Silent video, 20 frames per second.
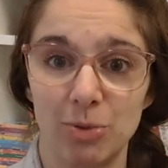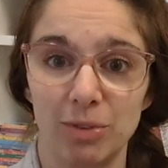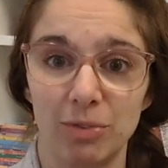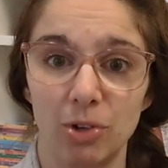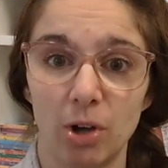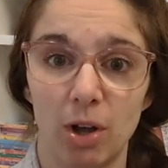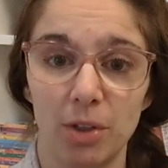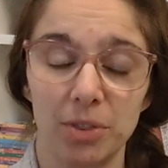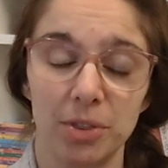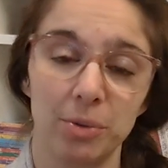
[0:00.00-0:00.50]
We've
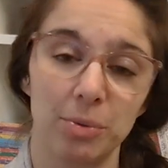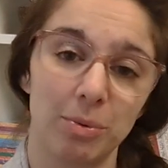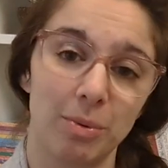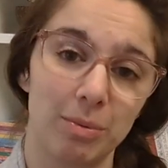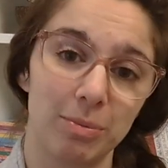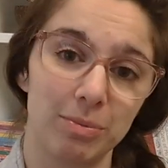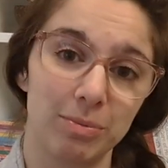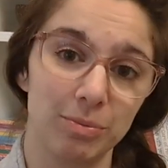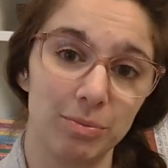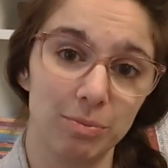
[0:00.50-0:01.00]
got
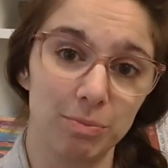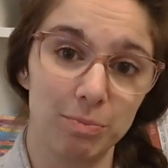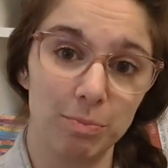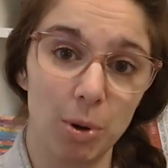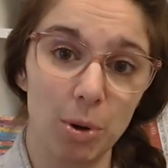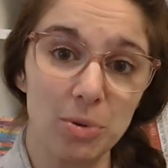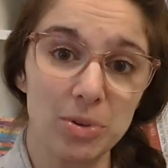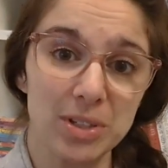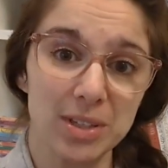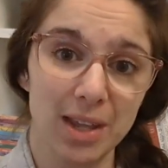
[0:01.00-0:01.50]

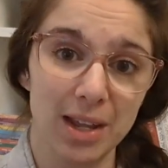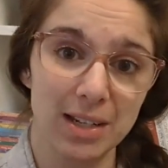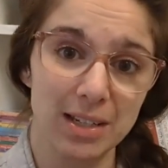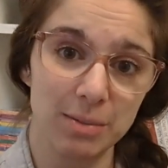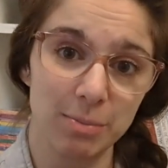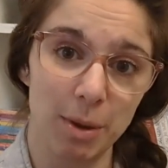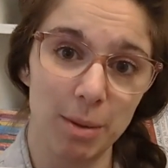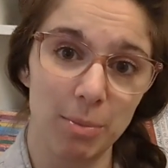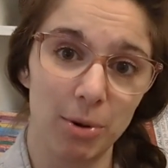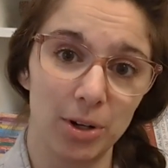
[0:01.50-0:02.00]
both
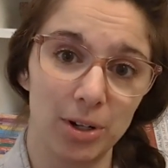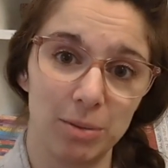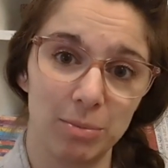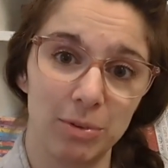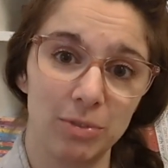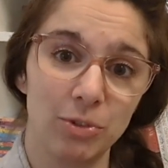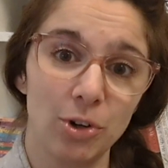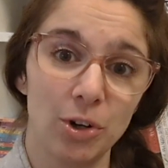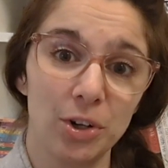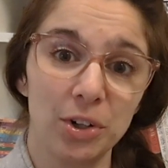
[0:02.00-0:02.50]
sides of my body,
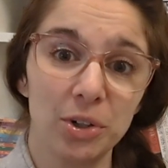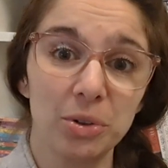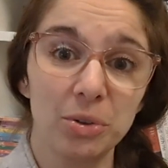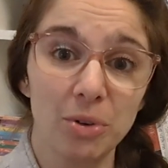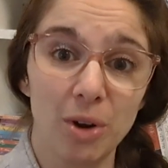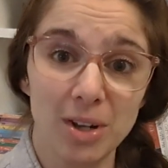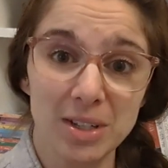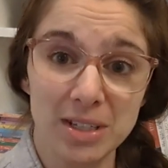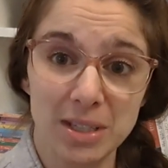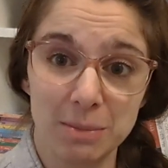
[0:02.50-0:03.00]
and we've got to
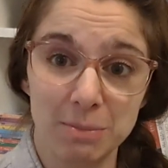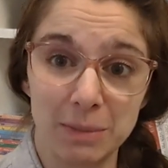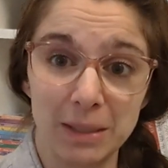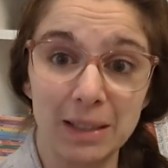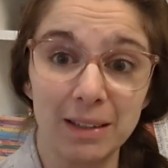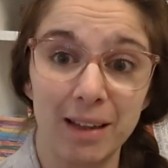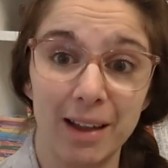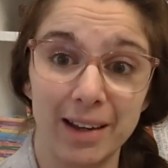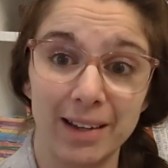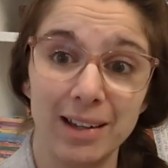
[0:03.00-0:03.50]
cross the
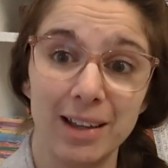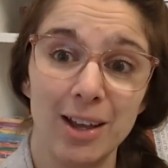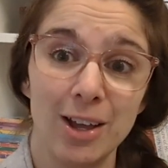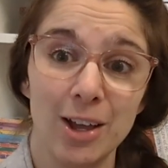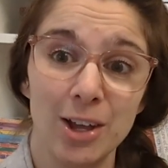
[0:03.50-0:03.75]
midline